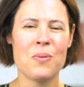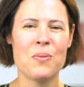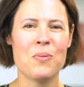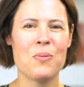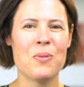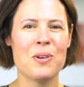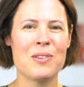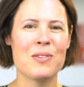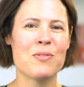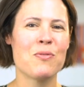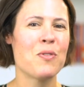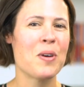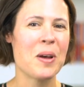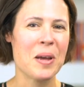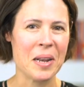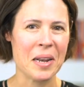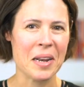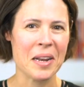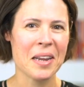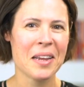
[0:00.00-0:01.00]
was
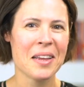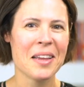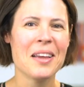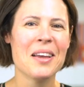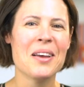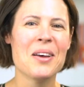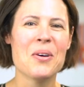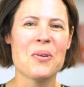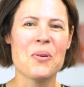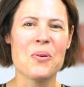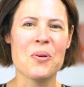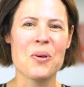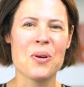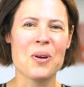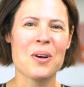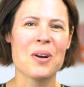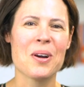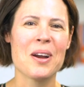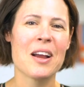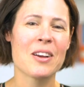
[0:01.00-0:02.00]
fun
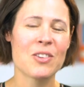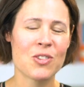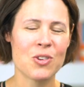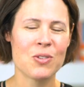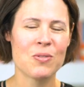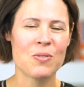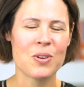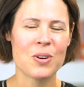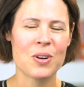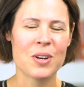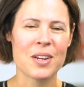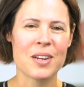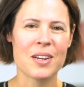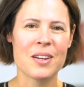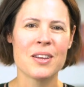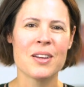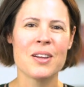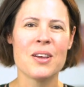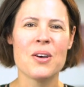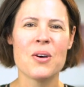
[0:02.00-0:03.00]
or
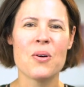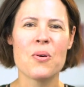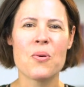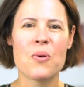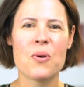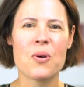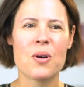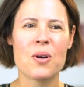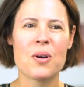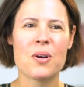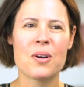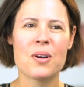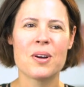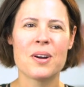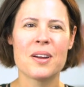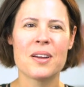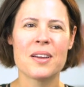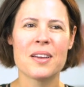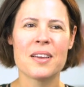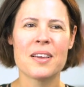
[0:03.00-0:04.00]
extroverted
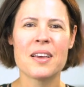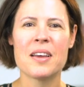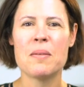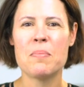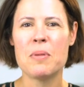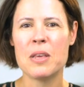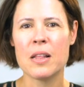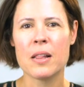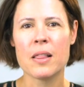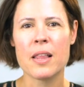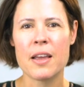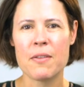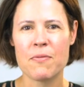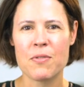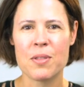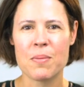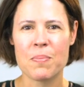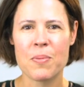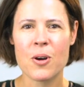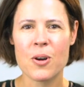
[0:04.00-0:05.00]
or going to be the
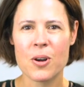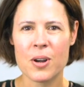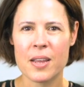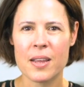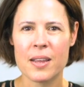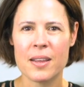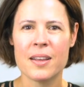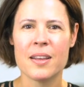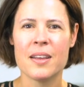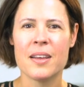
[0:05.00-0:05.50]
life of the party.